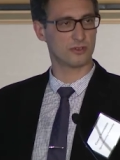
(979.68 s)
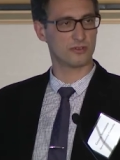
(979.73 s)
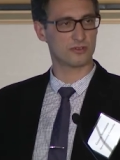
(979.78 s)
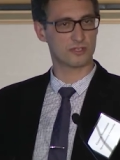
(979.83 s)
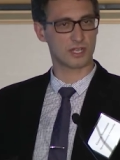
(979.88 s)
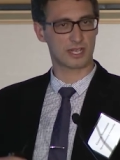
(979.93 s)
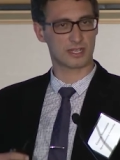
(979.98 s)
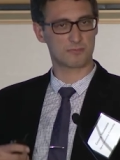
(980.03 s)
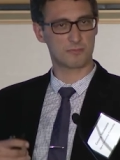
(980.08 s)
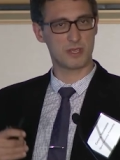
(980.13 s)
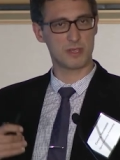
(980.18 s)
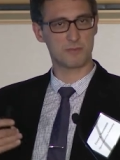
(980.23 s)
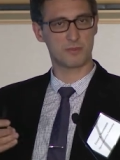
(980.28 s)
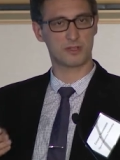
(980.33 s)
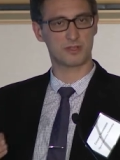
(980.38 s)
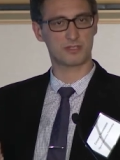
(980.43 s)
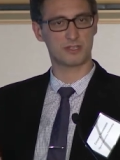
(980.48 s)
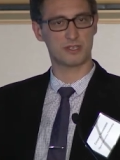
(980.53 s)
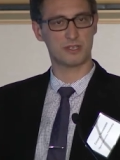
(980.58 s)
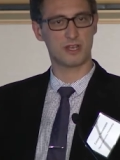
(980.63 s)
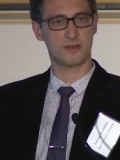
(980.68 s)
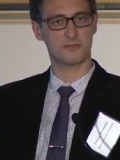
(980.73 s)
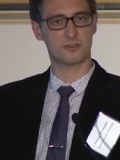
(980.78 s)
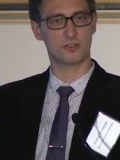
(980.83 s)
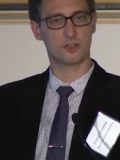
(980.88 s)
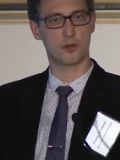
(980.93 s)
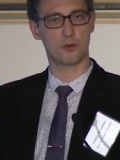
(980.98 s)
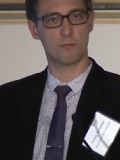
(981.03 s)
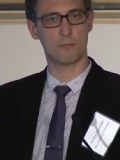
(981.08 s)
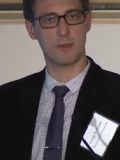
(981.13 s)
Like, people didn't have to
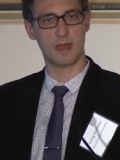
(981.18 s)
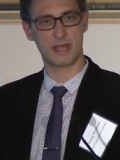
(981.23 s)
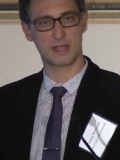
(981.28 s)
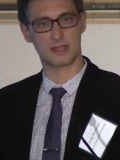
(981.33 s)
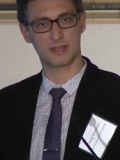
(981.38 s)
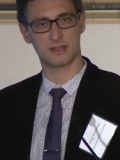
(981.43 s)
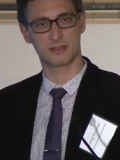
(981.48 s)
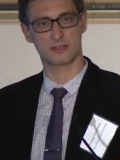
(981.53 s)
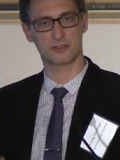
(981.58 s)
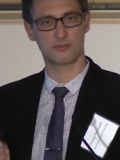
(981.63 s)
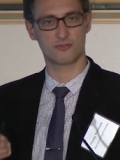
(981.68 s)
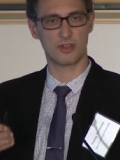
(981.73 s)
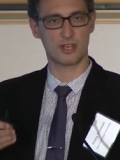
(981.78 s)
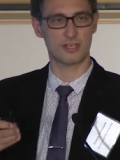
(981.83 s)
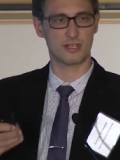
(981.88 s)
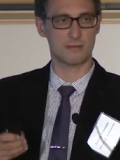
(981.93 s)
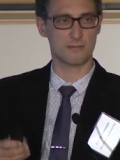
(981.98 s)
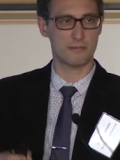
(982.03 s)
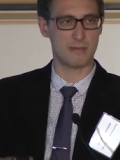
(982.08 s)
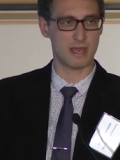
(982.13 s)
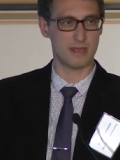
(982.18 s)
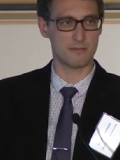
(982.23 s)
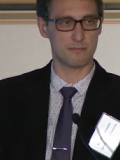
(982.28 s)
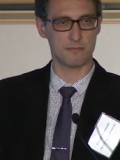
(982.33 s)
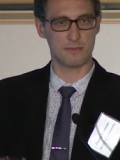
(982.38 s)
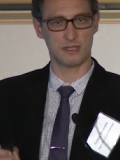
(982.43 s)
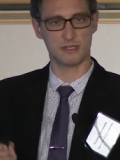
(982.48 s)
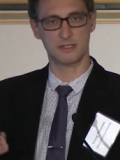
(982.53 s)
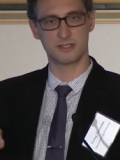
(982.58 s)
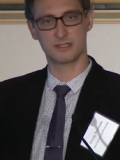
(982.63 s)
go back and create
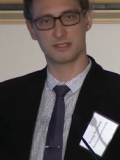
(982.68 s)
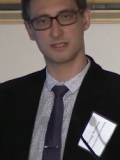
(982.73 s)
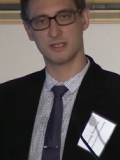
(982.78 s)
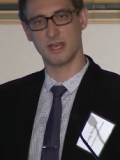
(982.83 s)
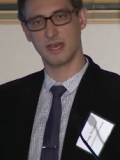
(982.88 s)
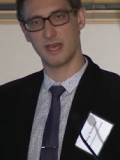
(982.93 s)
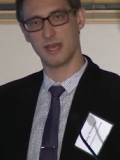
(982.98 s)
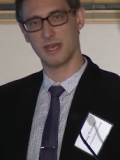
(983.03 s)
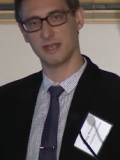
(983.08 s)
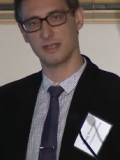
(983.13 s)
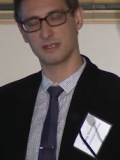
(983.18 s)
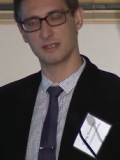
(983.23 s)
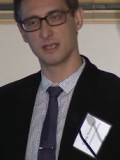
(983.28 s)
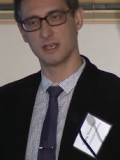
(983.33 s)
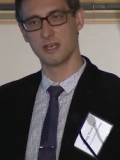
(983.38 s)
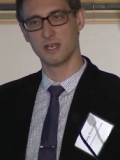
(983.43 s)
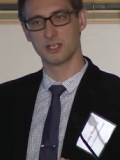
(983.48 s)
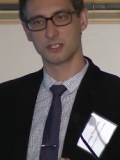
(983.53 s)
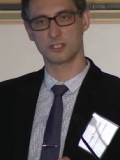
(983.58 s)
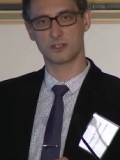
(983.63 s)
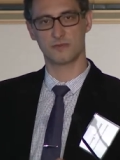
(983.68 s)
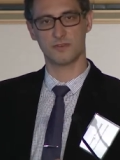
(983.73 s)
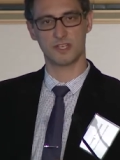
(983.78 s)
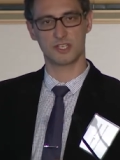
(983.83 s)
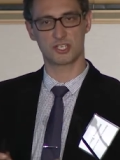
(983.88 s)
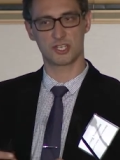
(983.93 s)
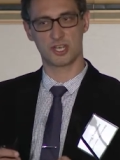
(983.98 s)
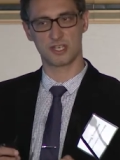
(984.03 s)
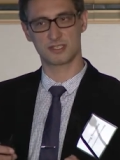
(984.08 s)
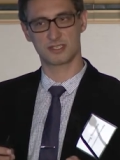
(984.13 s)
amendments and sort of
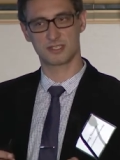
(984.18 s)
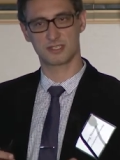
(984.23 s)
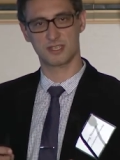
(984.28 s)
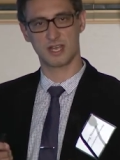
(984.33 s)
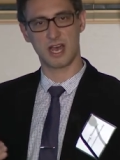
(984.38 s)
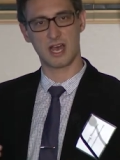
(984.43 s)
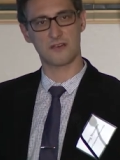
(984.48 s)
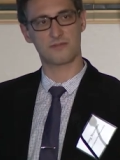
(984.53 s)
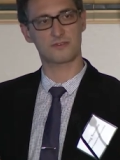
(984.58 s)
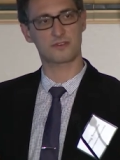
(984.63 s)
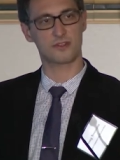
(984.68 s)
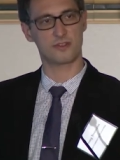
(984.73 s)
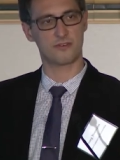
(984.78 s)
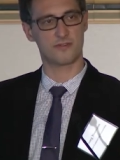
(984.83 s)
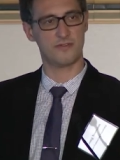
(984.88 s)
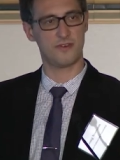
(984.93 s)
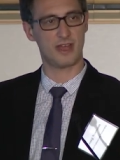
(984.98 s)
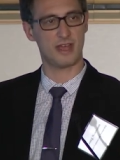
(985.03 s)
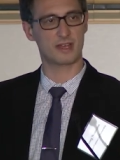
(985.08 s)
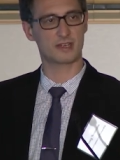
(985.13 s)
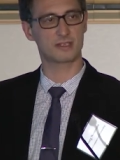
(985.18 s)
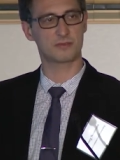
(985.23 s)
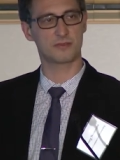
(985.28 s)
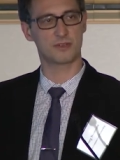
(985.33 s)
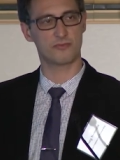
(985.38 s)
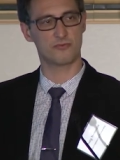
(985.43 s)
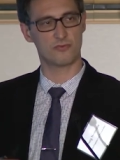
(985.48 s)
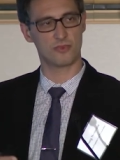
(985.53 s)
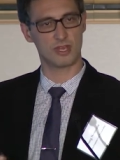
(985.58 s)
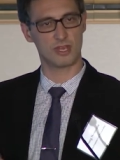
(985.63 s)
adjust after the fact, but
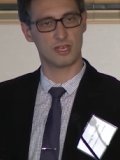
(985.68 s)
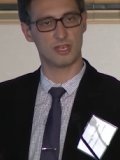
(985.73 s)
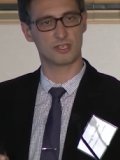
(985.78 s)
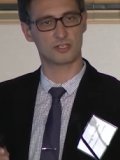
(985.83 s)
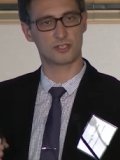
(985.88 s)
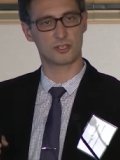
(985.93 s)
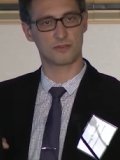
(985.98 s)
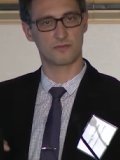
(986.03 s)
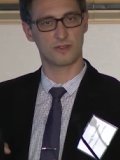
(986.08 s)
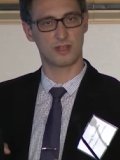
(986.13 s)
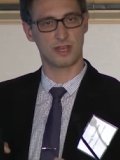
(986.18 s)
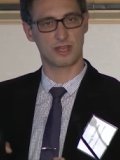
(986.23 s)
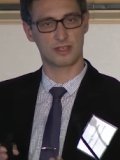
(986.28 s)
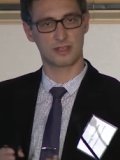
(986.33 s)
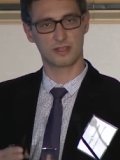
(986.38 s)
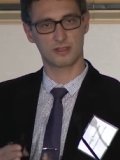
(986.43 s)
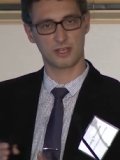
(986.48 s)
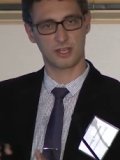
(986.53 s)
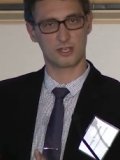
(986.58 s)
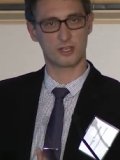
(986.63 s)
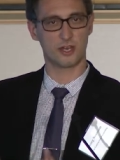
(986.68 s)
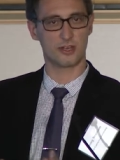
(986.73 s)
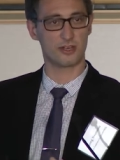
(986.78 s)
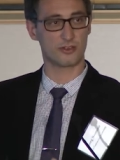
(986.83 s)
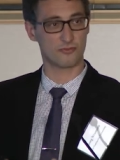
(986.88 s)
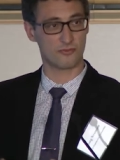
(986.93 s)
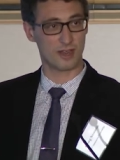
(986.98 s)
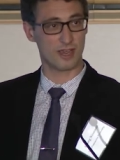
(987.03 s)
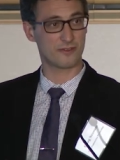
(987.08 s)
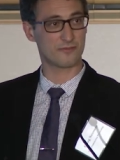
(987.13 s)
really sort of like they got it
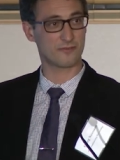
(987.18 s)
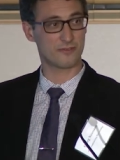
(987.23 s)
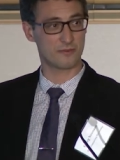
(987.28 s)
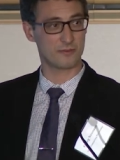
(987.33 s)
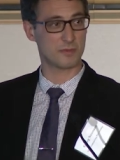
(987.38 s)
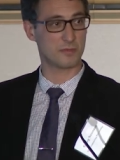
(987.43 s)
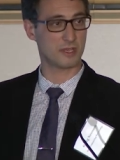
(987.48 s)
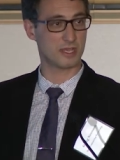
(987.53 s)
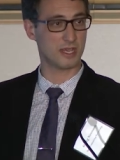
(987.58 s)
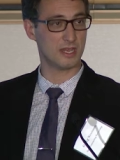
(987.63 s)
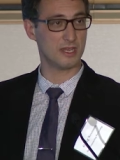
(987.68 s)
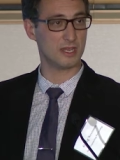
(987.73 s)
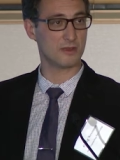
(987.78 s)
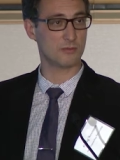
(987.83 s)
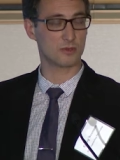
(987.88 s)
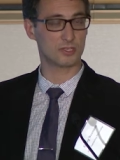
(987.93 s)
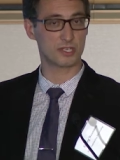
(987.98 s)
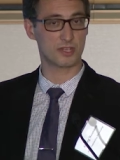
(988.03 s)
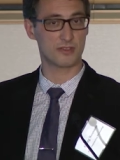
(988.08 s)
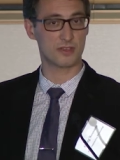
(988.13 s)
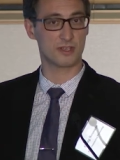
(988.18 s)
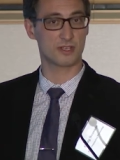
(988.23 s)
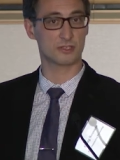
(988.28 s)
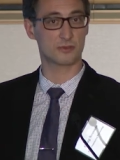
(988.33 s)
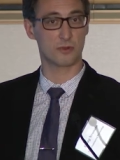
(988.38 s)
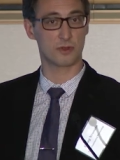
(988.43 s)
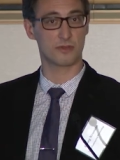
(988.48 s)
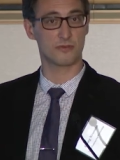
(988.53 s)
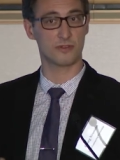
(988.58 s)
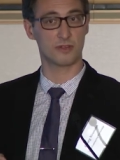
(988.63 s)
right from the beginning, which I think is
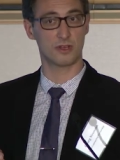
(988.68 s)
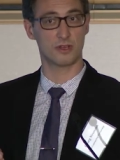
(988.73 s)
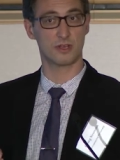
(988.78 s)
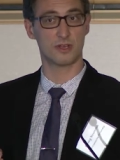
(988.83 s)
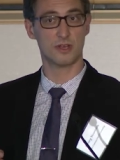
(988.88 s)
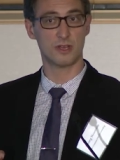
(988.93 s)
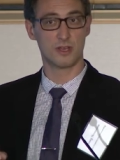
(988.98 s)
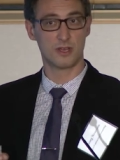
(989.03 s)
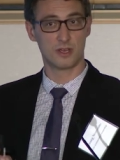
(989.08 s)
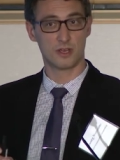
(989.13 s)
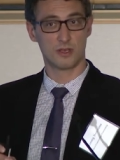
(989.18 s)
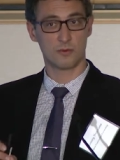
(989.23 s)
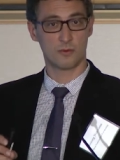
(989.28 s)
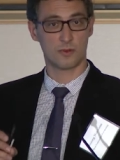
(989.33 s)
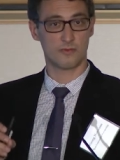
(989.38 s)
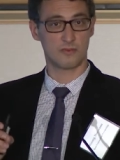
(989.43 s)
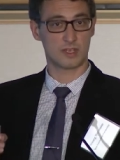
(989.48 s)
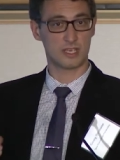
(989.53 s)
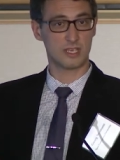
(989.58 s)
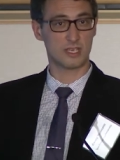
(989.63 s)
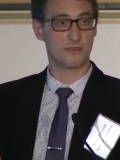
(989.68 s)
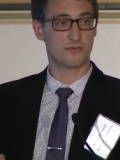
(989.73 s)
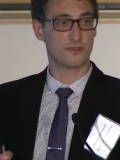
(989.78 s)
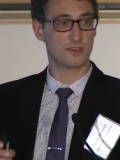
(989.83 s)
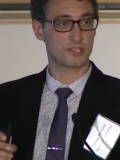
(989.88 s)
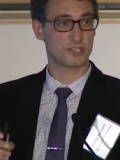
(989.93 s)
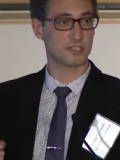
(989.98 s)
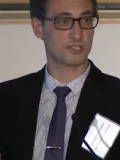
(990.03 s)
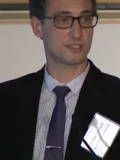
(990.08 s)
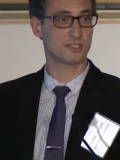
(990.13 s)
one of the key
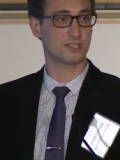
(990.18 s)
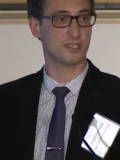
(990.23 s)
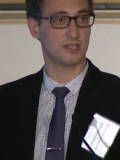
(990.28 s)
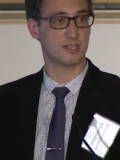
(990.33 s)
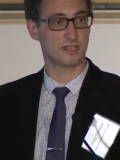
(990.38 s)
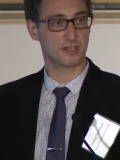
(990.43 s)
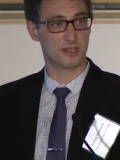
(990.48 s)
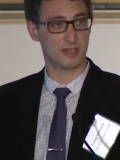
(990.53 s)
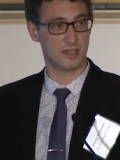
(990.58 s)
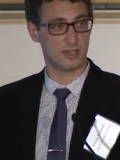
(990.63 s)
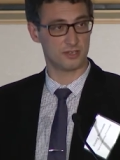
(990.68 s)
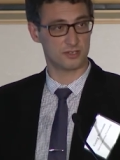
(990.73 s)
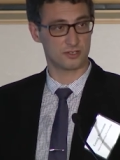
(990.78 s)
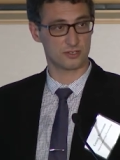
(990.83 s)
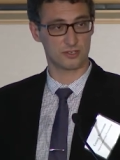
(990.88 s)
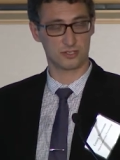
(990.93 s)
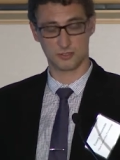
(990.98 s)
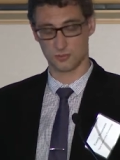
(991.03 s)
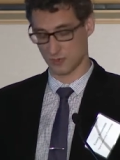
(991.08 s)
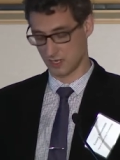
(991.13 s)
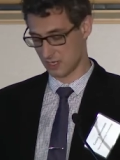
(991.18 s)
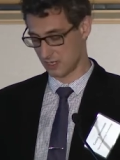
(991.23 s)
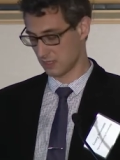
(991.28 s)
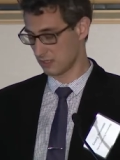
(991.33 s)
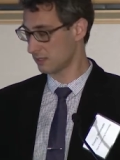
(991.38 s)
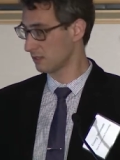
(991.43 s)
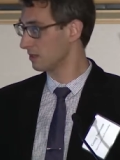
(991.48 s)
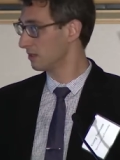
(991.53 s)
efficiency indicator as well.